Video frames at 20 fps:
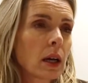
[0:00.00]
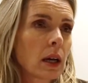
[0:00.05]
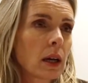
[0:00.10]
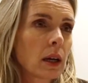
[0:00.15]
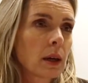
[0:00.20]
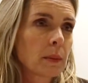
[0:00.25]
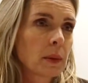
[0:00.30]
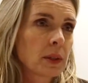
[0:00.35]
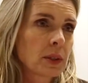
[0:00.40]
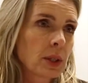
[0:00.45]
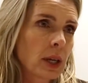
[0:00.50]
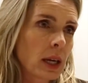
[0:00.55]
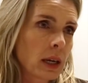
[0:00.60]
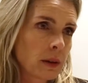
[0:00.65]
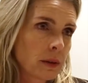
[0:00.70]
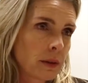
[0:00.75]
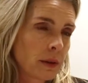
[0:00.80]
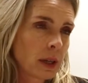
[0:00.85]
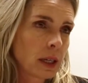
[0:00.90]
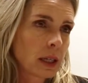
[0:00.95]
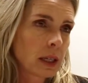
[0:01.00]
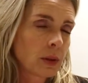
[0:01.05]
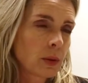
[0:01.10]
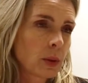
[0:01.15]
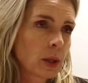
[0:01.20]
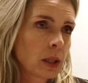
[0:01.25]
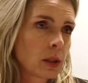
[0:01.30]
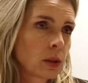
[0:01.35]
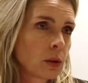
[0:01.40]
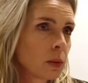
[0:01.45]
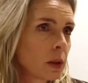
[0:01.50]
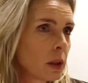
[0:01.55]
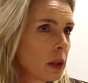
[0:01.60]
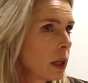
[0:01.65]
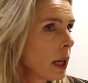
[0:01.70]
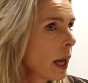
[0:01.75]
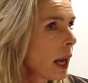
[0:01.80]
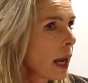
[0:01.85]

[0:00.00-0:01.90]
a second thing that you can do in The